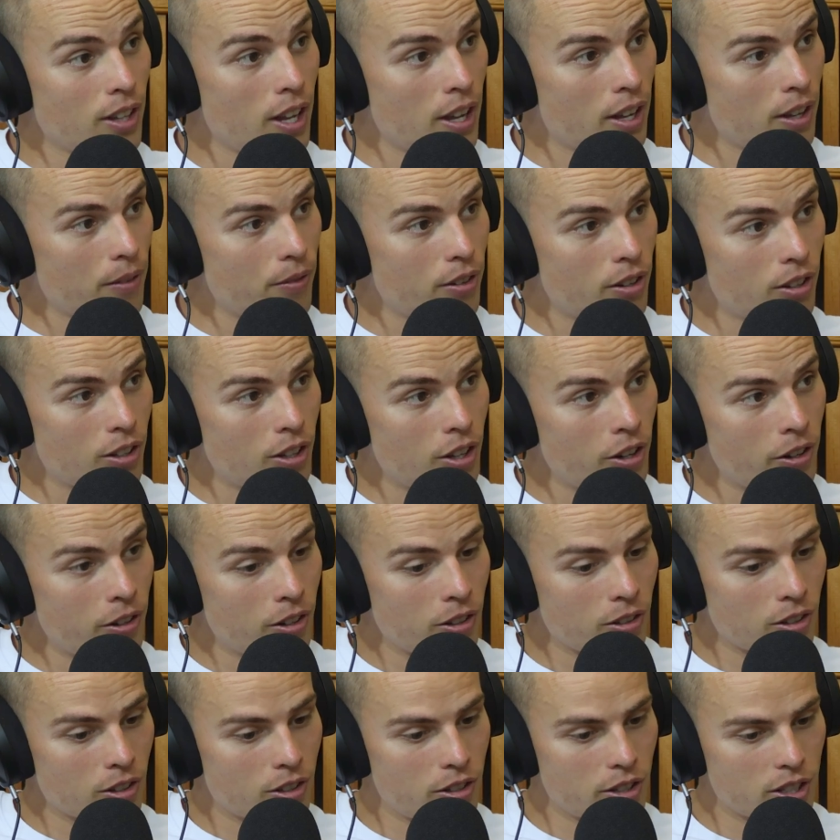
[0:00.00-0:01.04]
Yeah. If you're alone
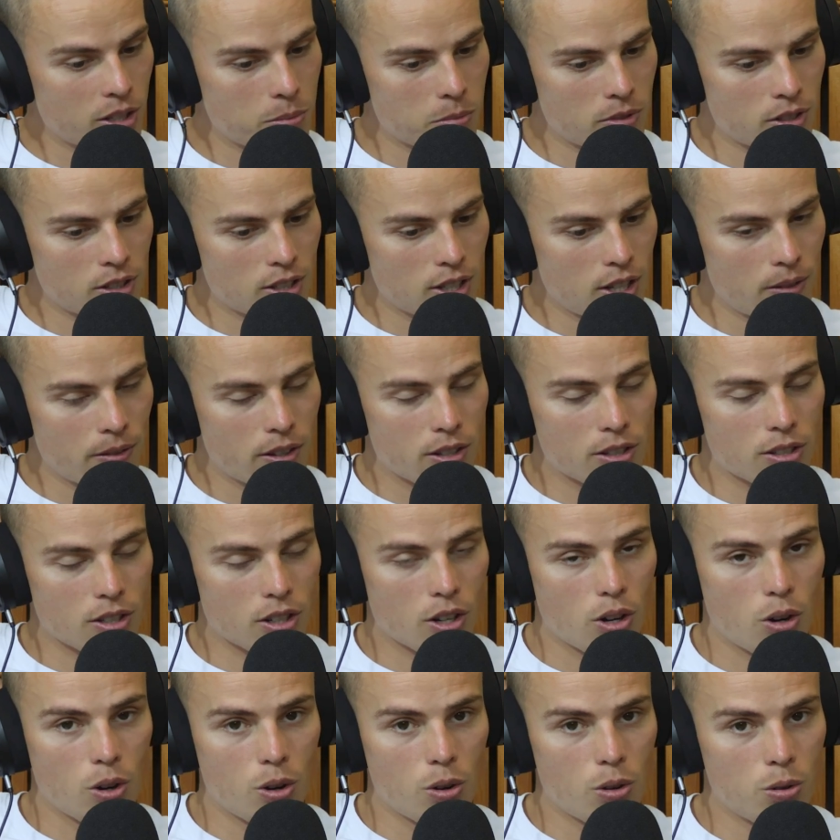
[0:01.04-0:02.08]
on Christmas, give us a
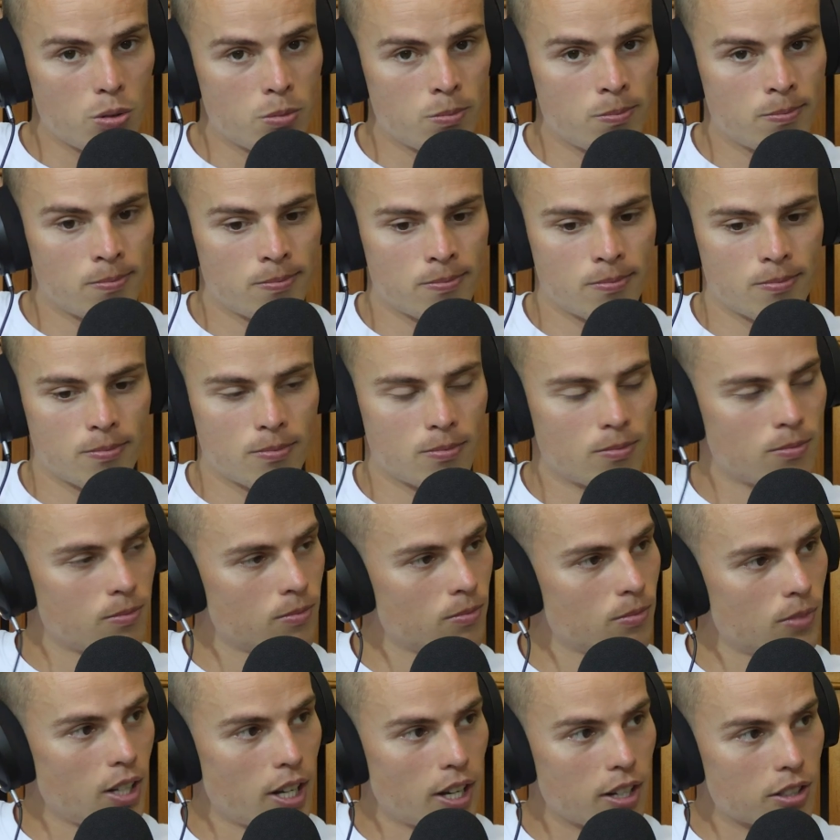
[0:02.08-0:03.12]
call.
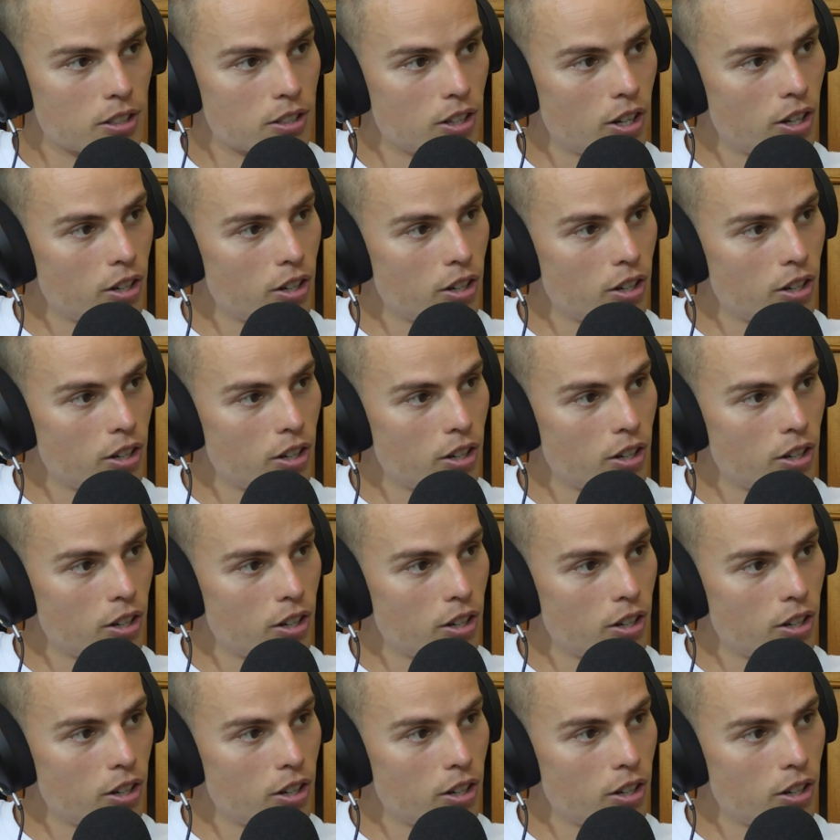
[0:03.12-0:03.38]
Let us know.